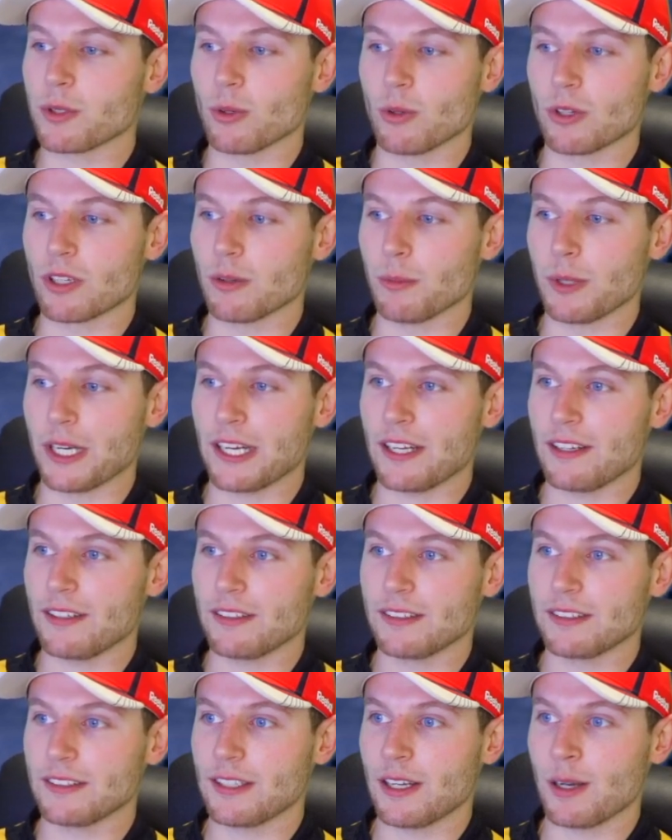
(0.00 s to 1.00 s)
talking about.
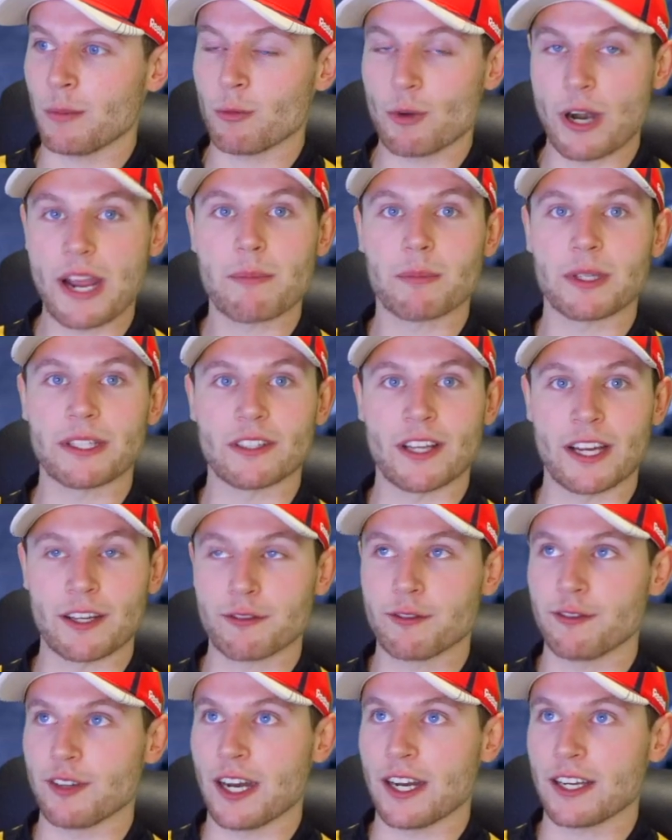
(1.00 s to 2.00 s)
I'm rambling like
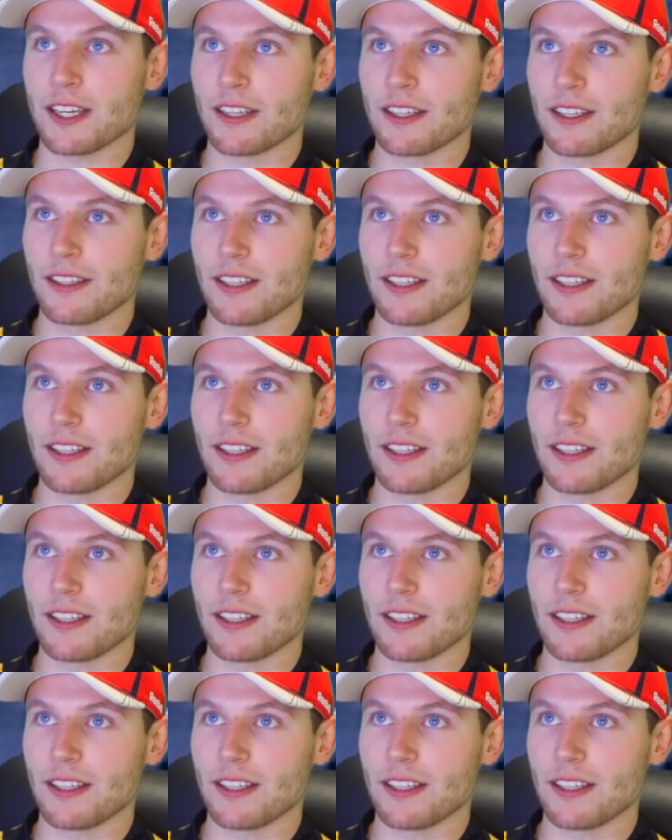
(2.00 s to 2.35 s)
fuck.